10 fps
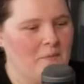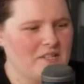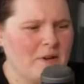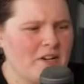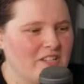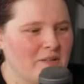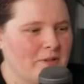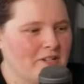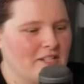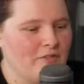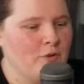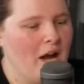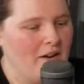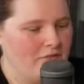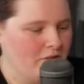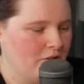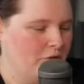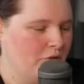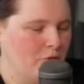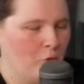Especially because if you have,
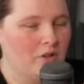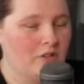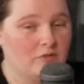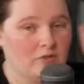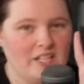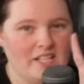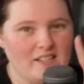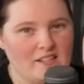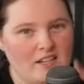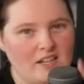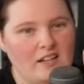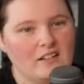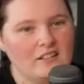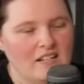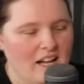the 4 releases a year,